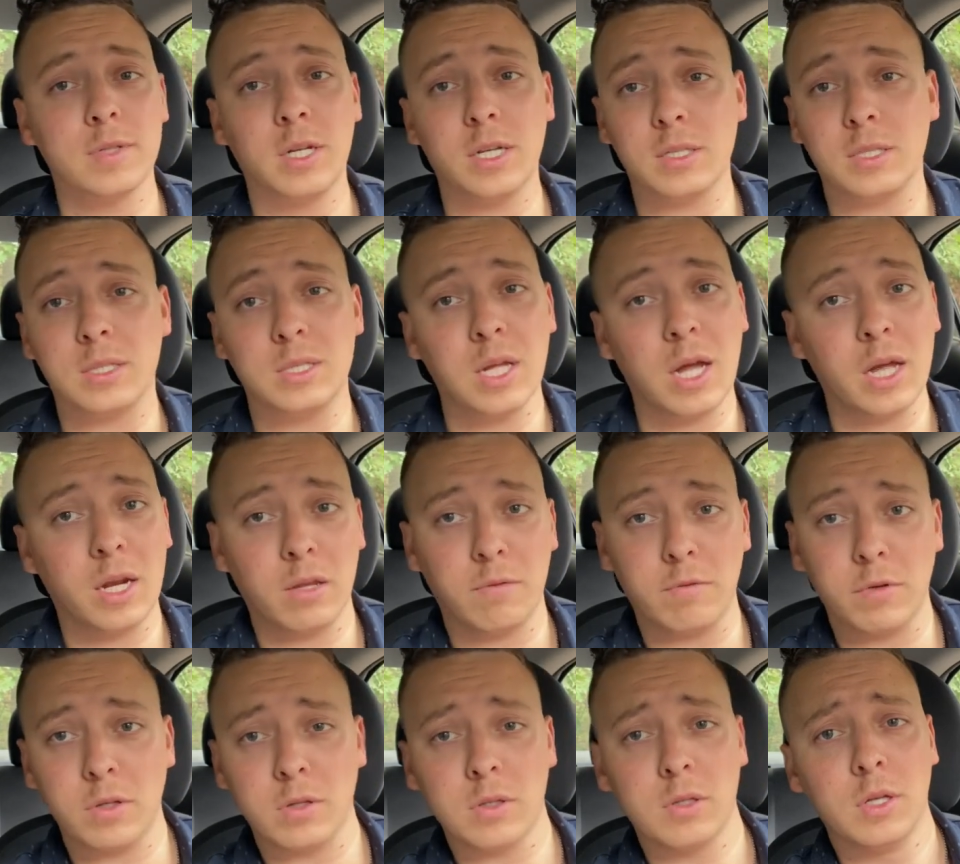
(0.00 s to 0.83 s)
It's not
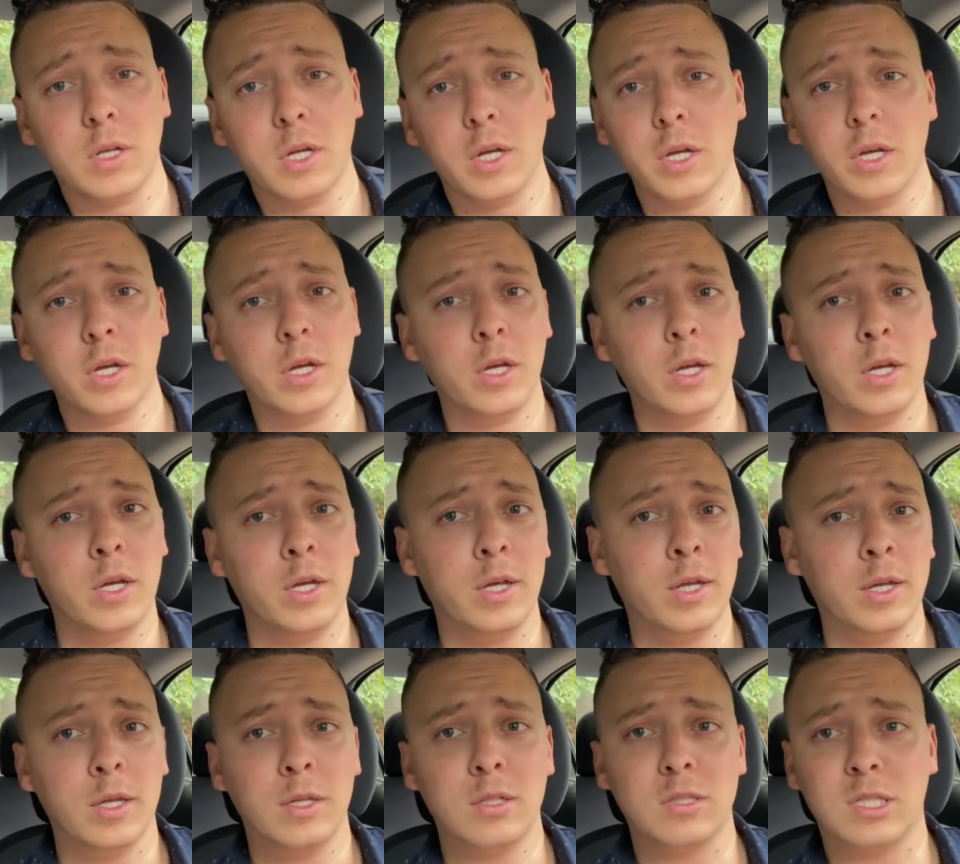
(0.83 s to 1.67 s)
even
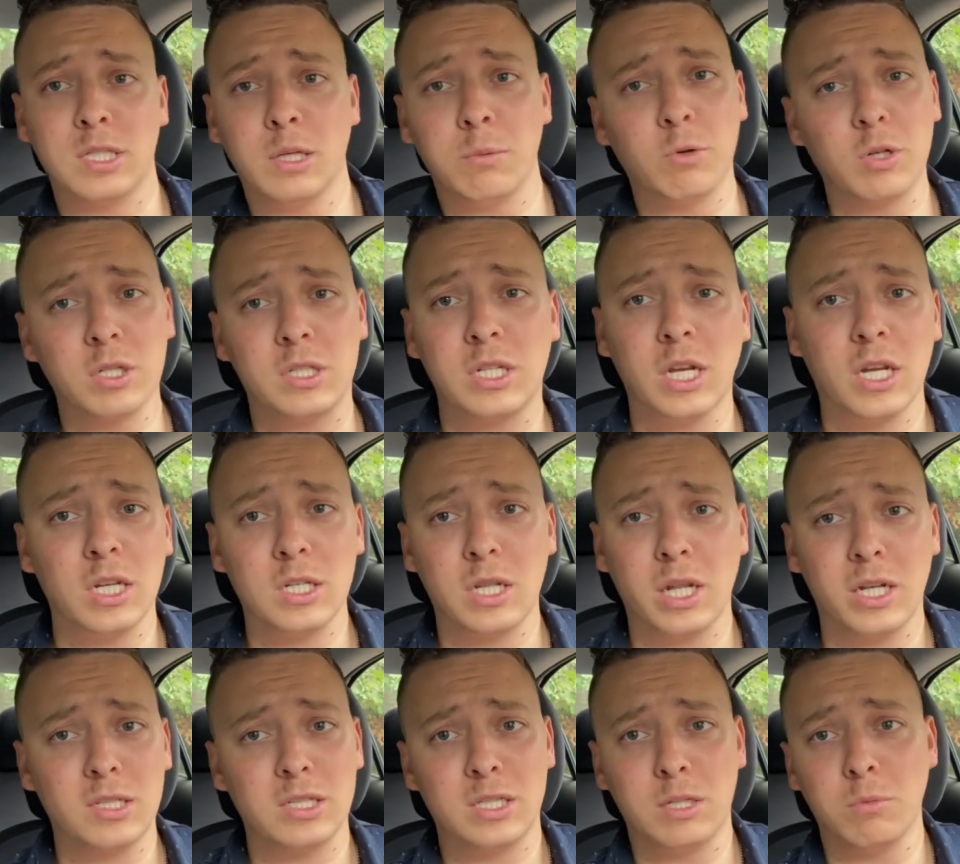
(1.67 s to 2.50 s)
semen retention.
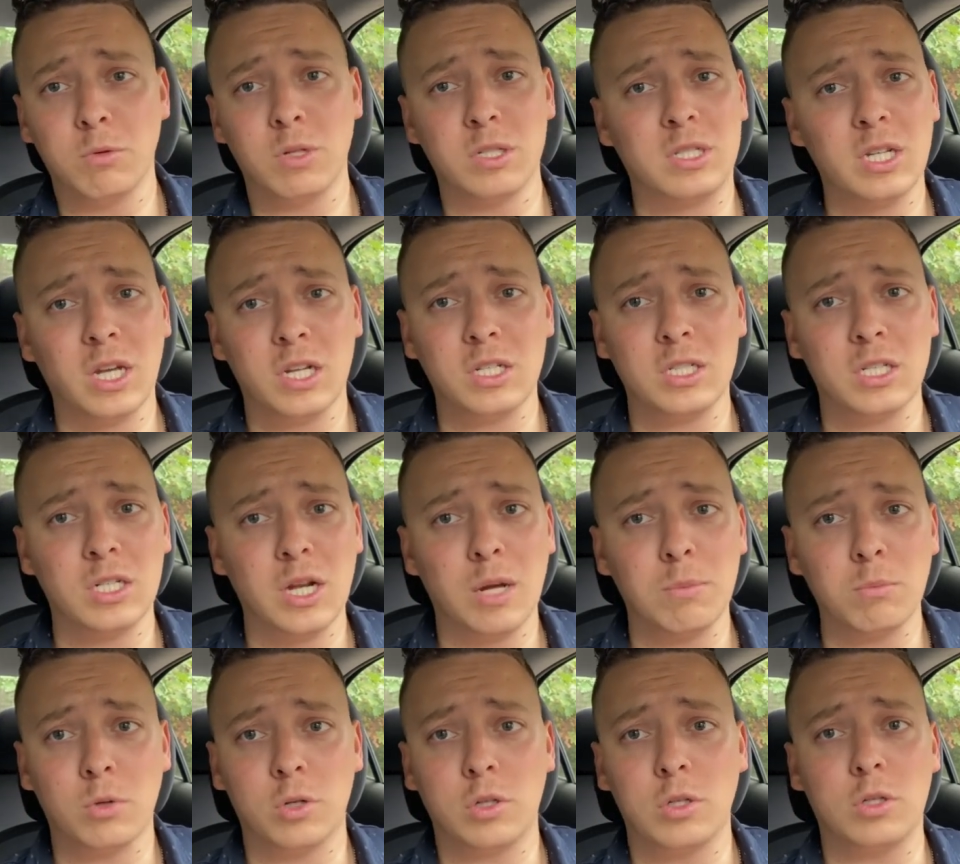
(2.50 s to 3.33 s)
Like semen retention,
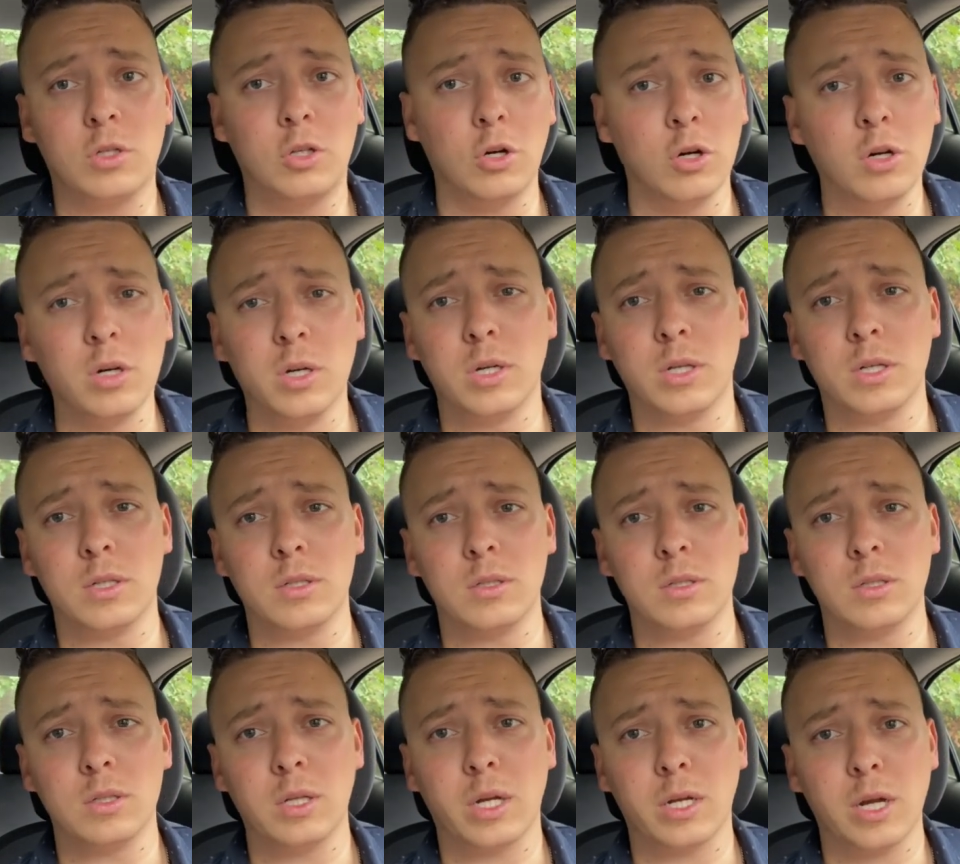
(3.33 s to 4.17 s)
I'm good.
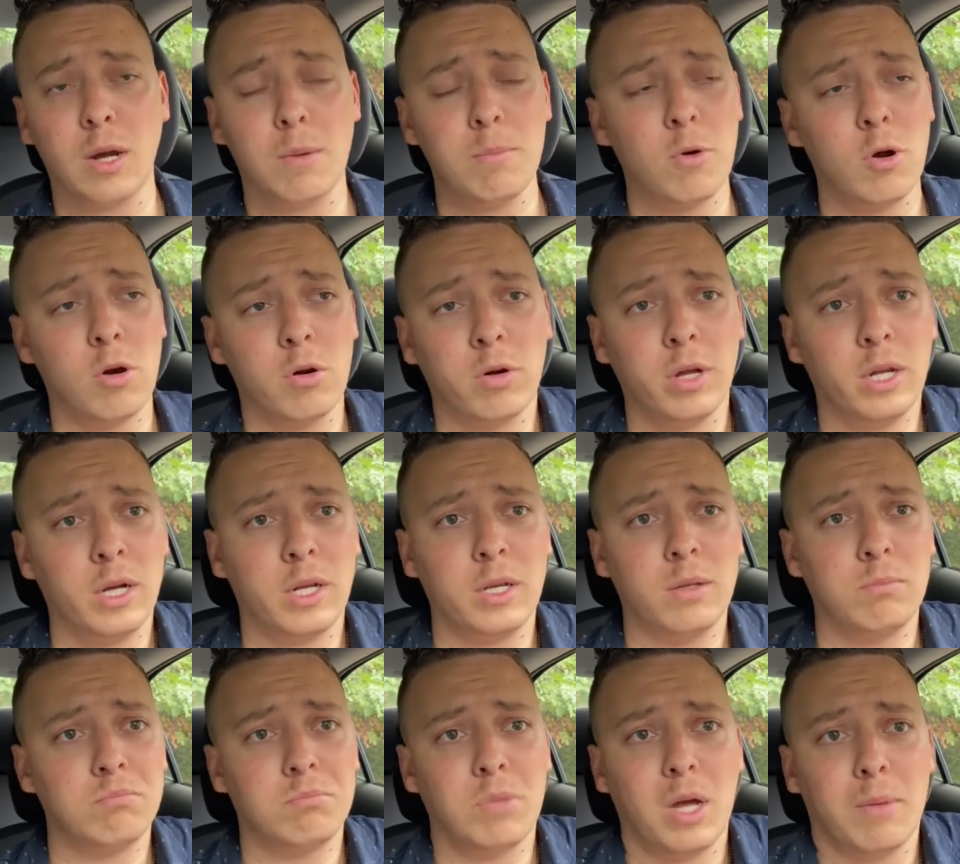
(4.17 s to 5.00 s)
Like I'm
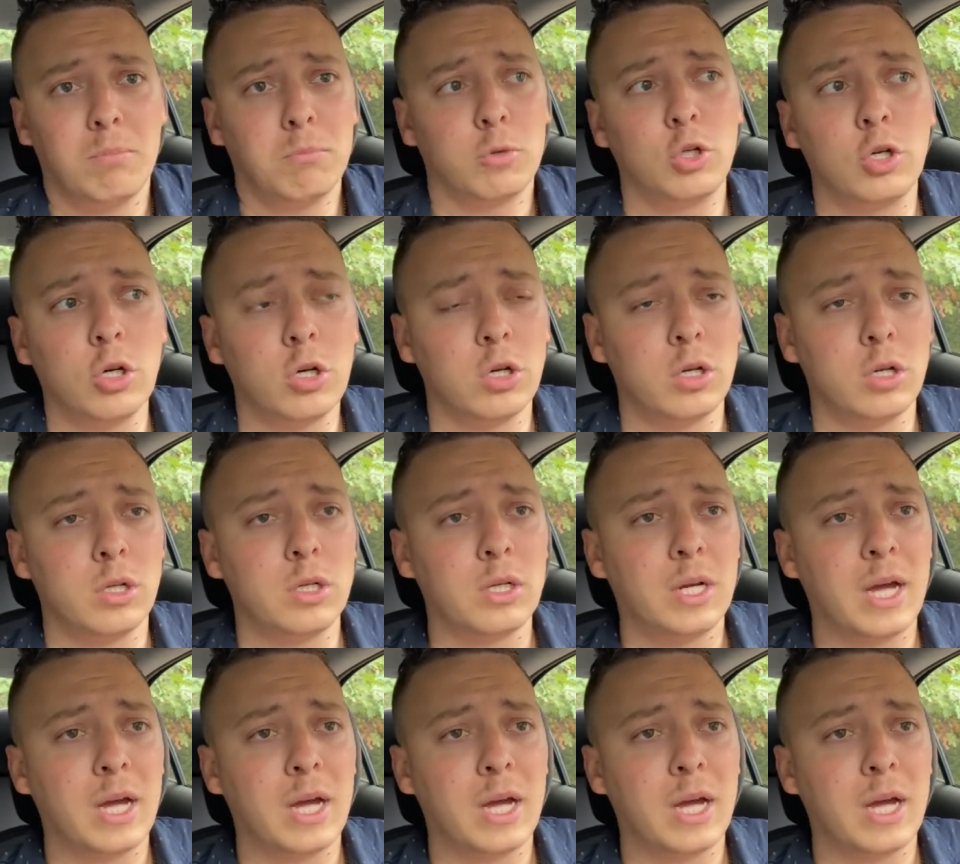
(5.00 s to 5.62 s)
already, I'm good.